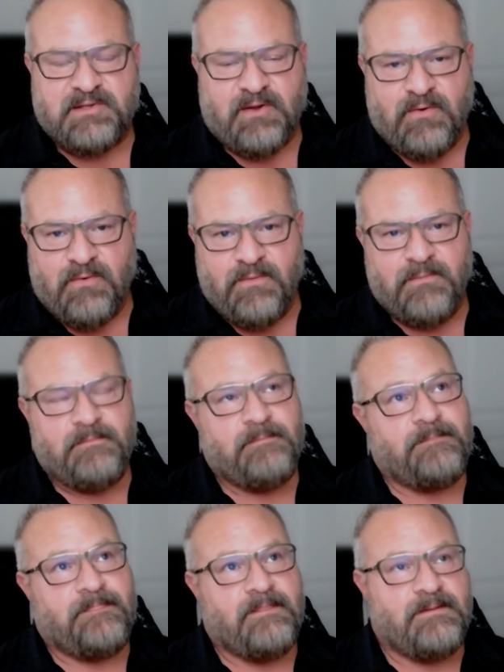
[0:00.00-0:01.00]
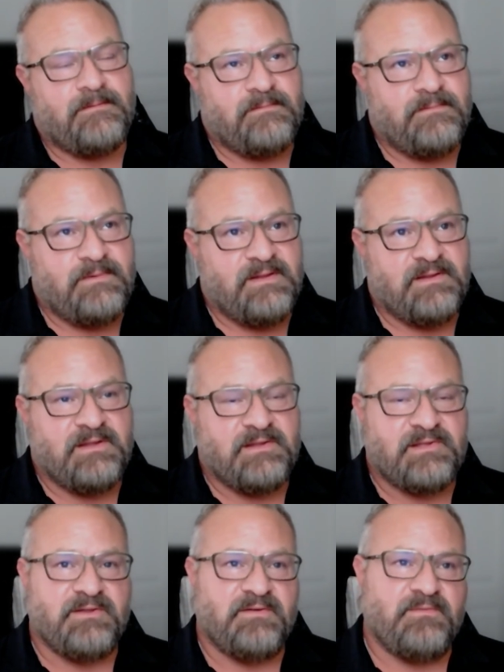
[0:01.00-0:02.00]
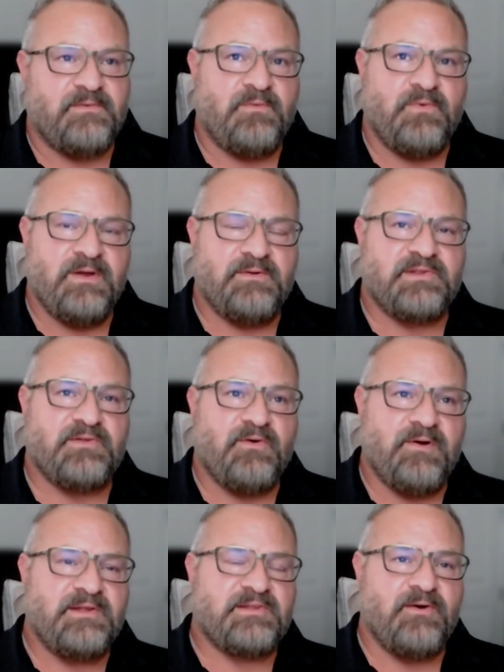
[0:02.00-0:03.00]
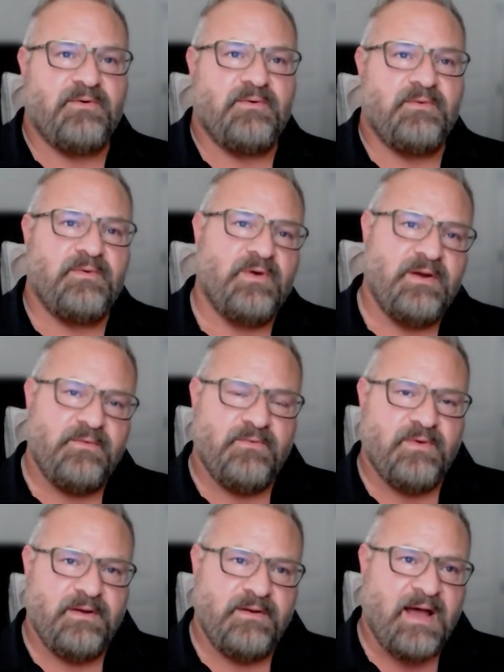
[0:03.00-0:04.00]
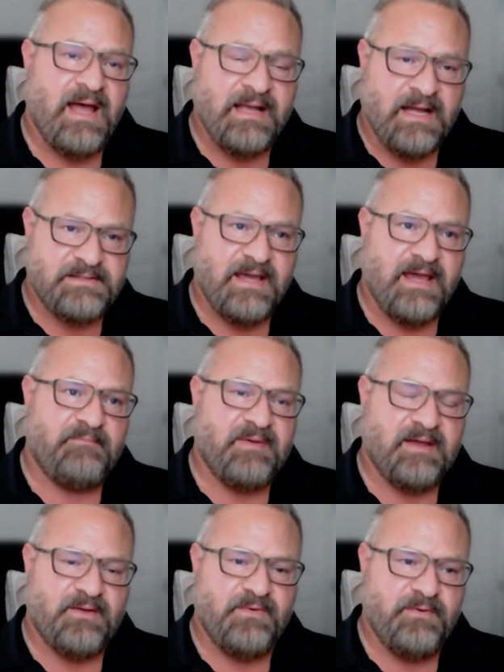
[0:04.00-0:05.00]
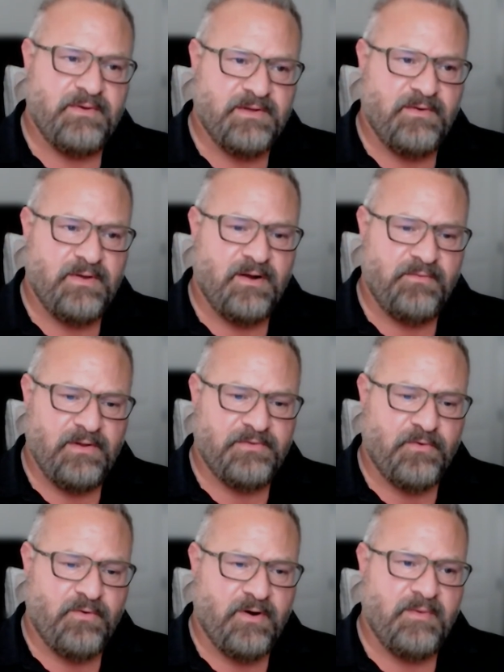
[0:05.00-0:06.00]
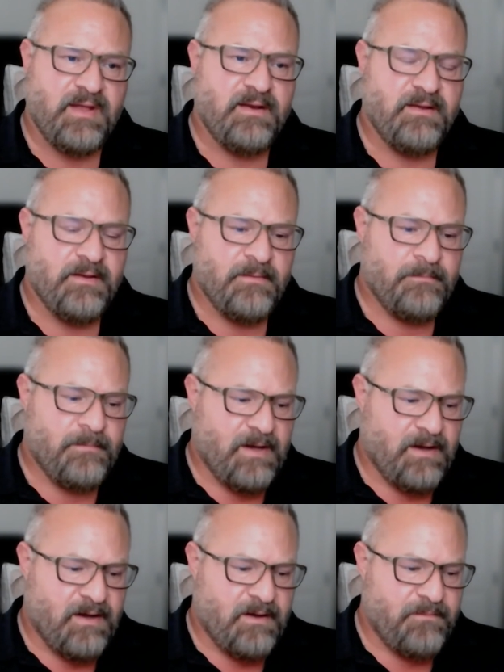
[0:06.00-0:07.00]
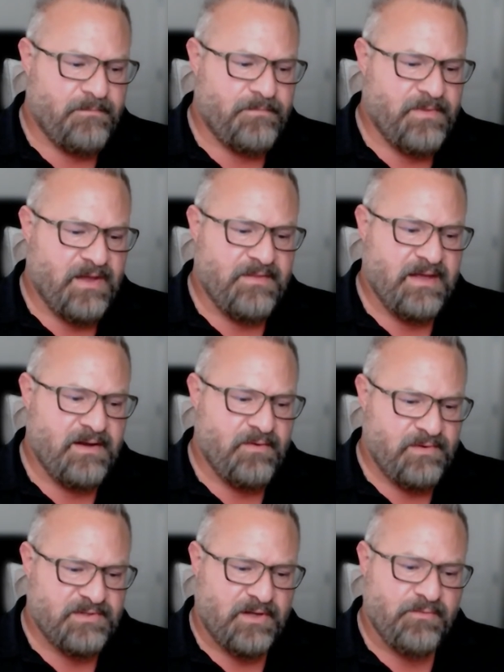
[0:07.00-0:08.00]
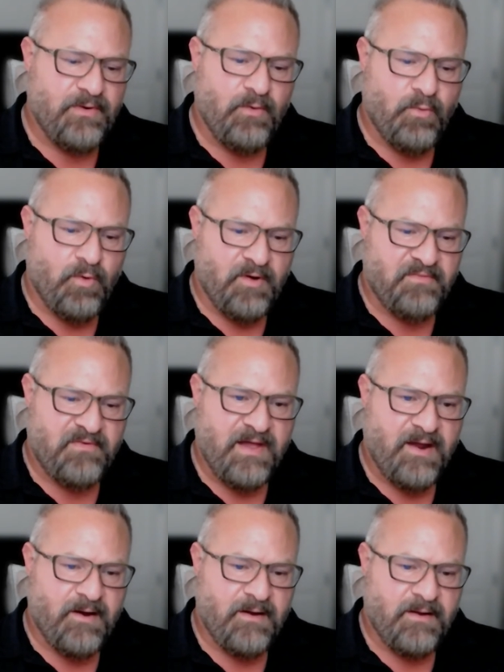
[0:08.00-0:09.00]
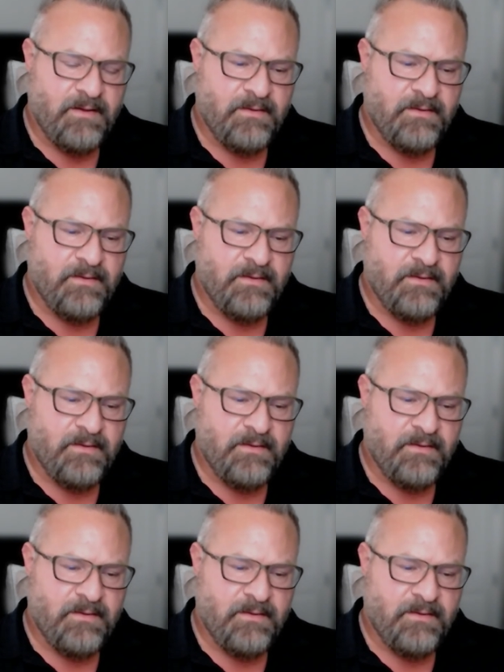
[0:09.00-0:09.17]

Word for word: So this is a, a weird story. So when when I got to Epic, we were doing Unreal Tournament um, and then it was Unreal Warfare,